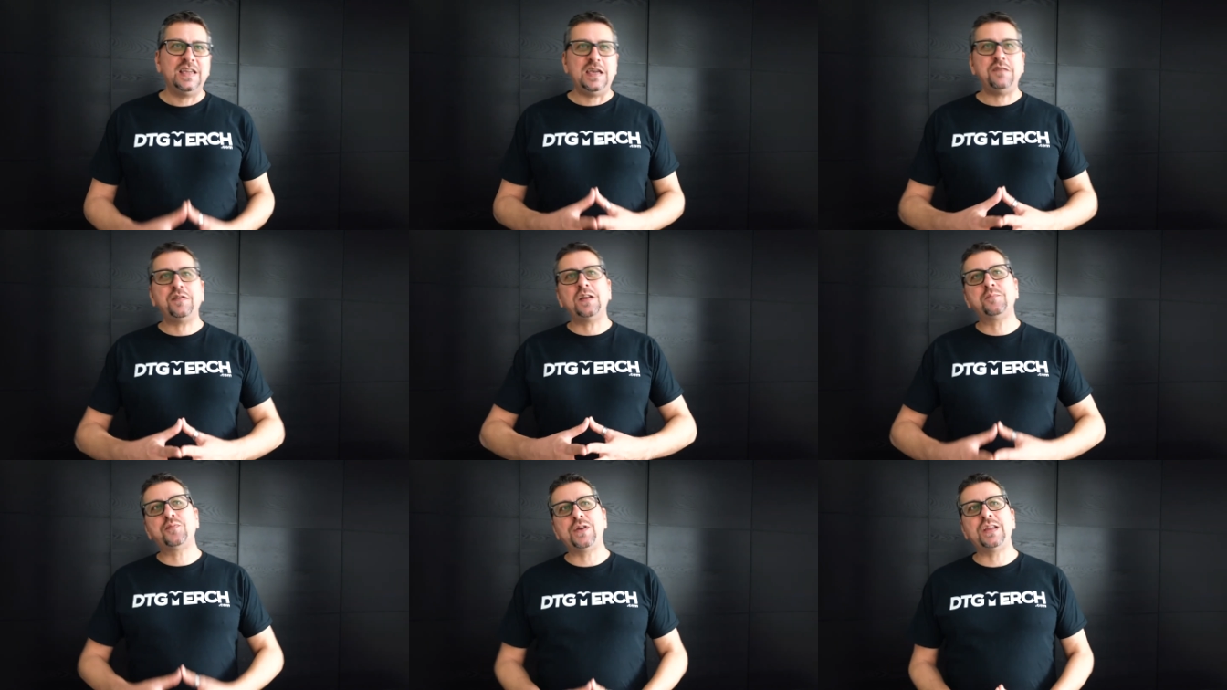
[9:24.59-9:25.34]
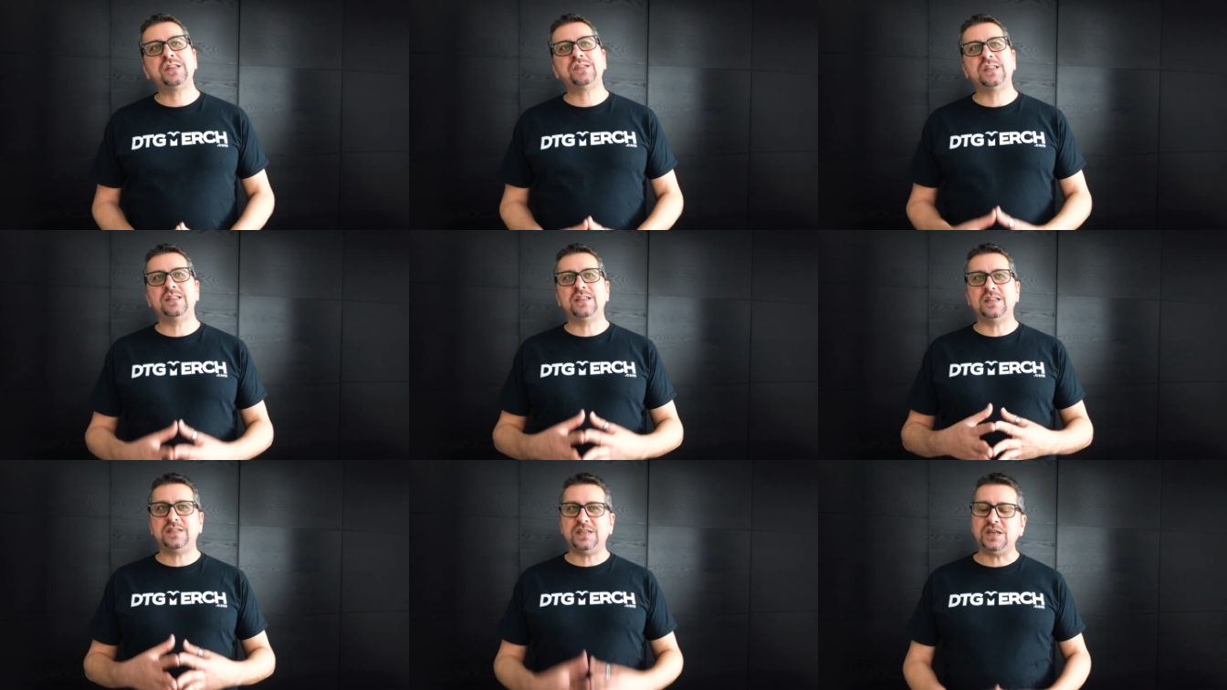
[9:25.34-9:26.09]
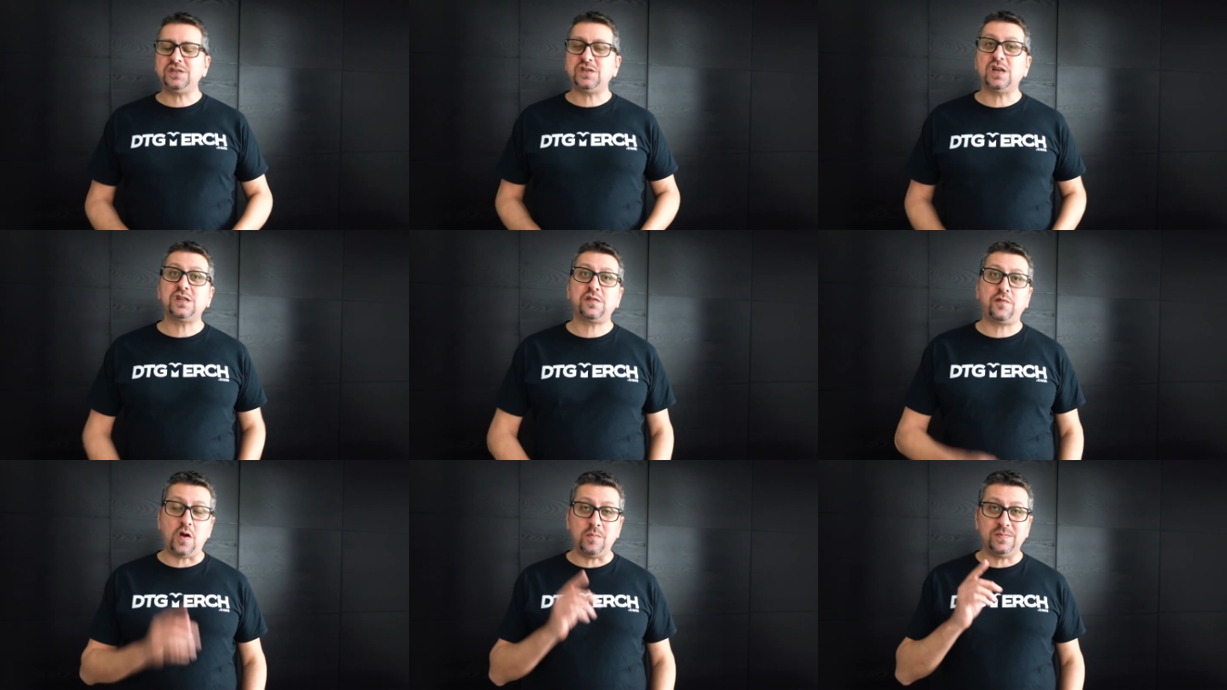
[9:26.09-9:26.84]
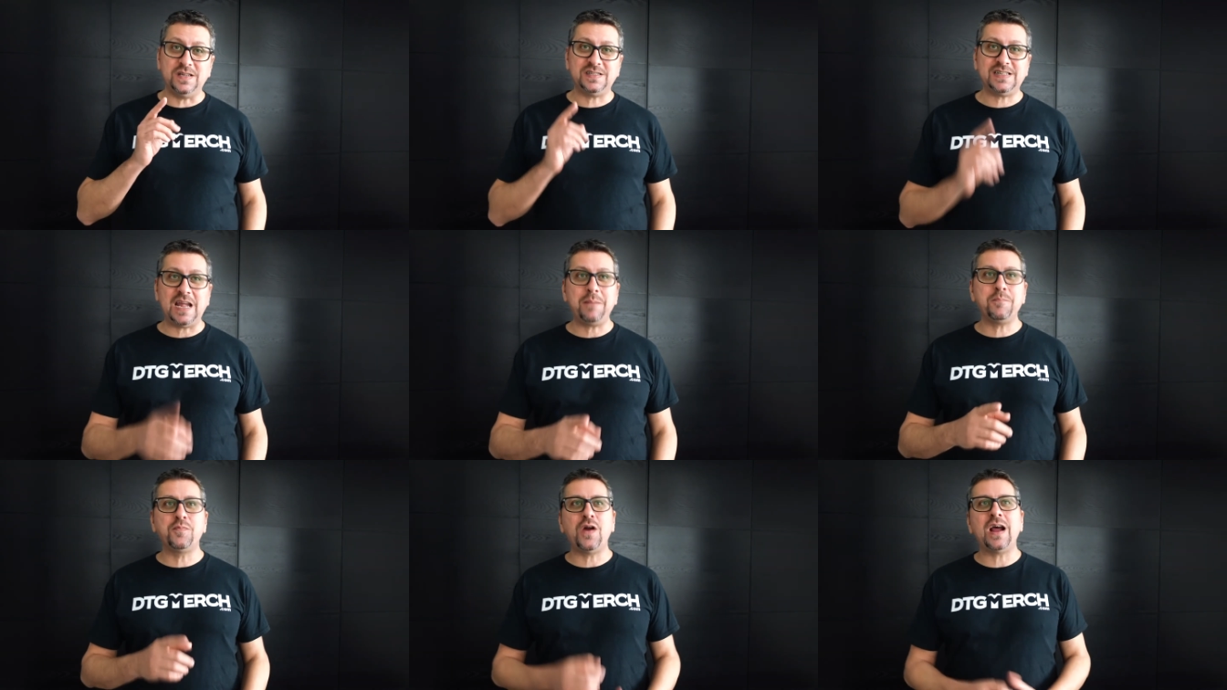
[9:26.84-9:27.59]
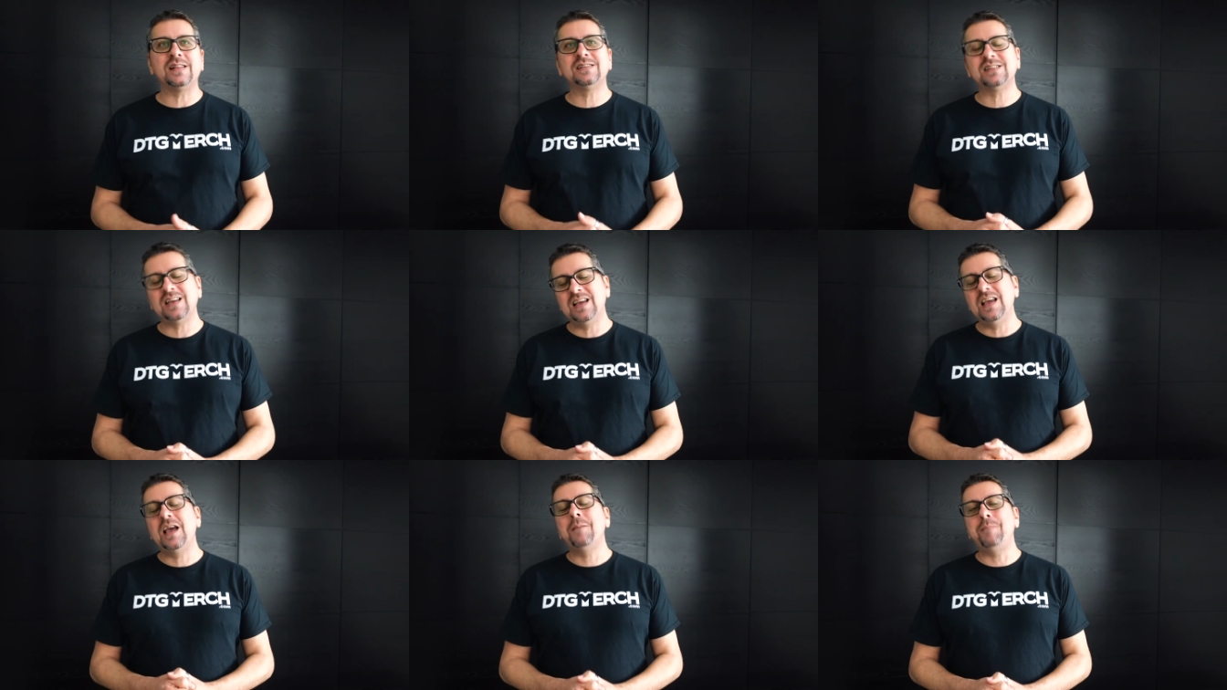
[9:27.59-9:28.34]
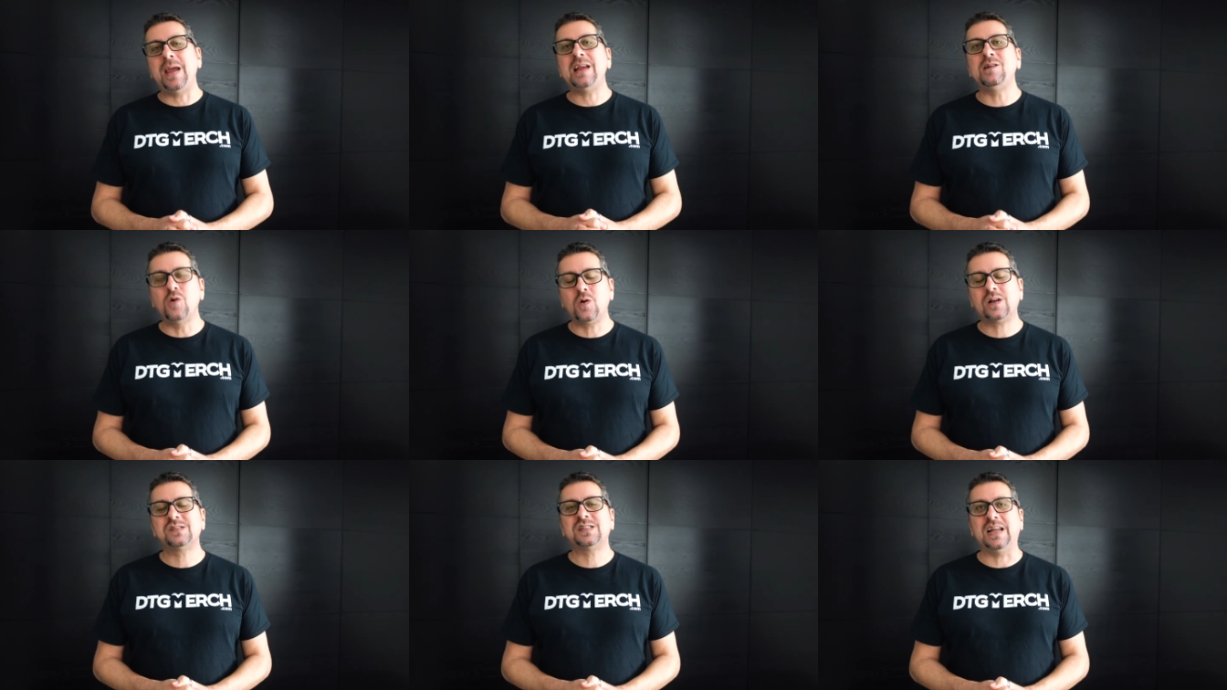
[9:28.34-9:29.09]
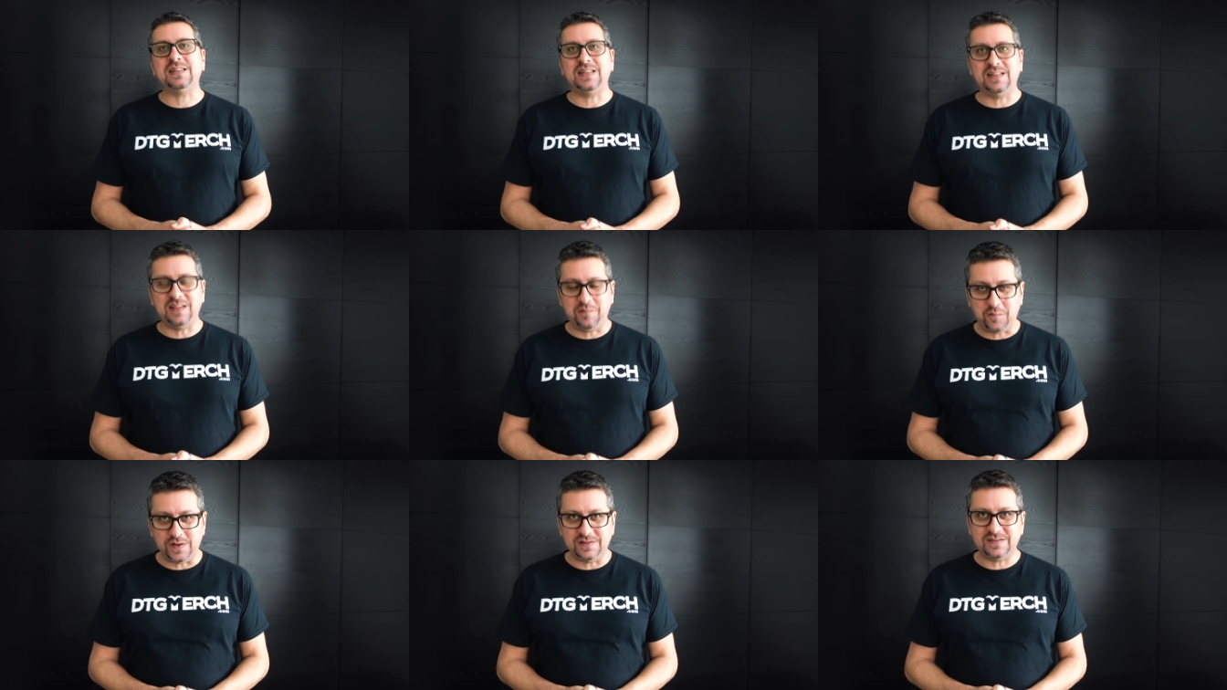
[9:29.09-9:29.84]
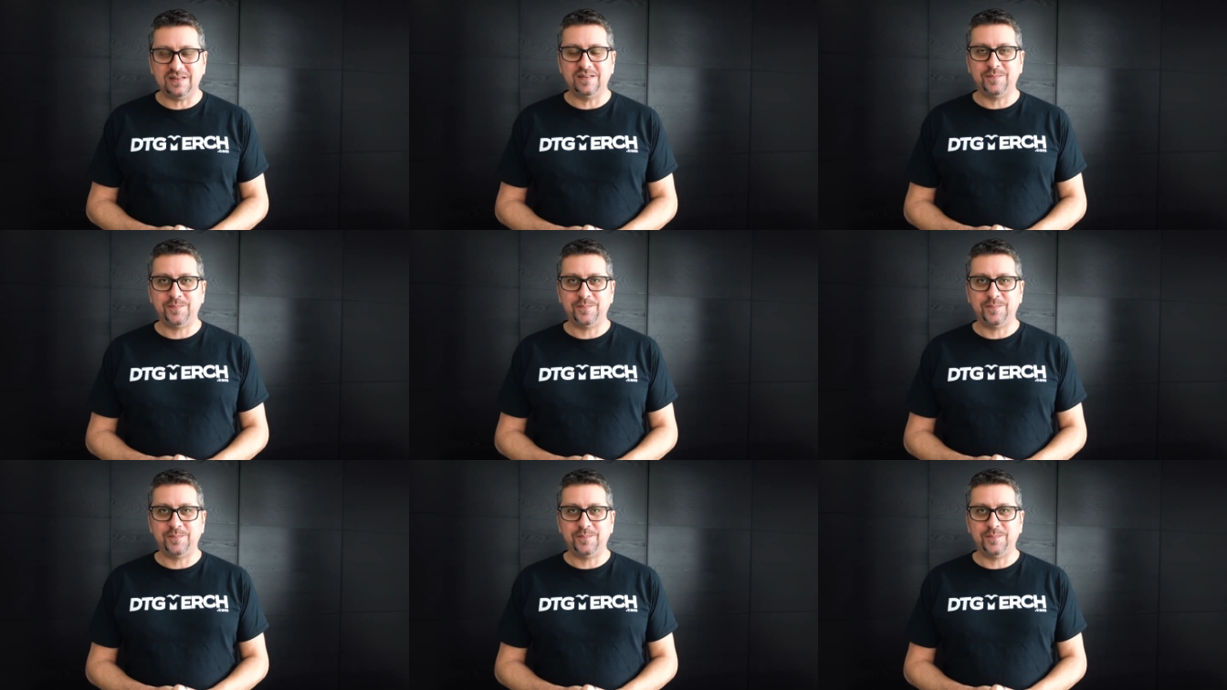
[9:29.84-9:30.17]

even prints in the t-shirts from the same brand may look slightly different.